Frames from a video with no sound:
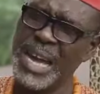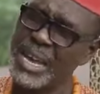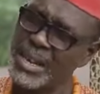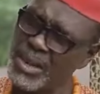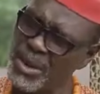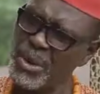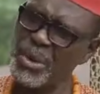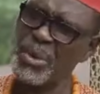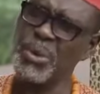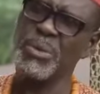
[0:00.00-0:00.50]

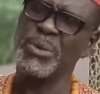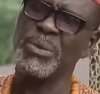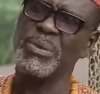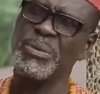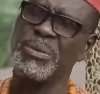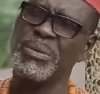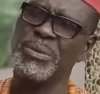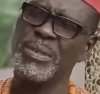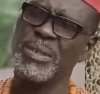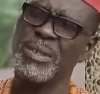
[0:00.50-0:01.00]
I know.
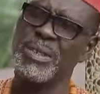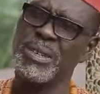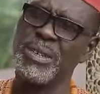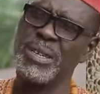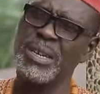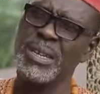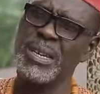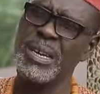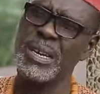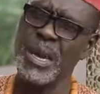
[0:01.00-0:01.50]

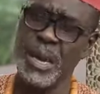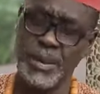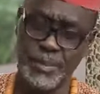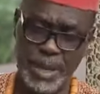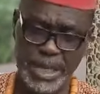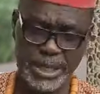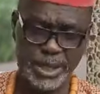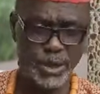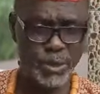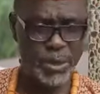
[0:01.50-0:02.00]

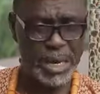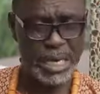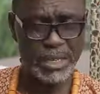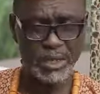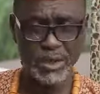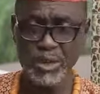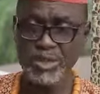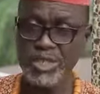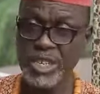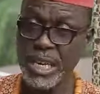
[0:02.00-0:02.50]
But you
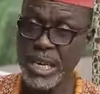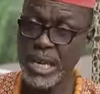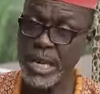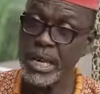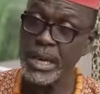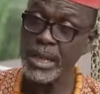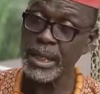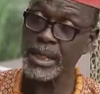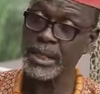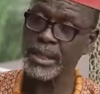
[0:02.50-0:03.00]
cannot
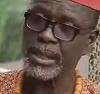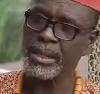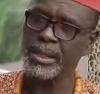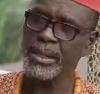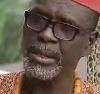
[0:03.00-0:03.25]
kill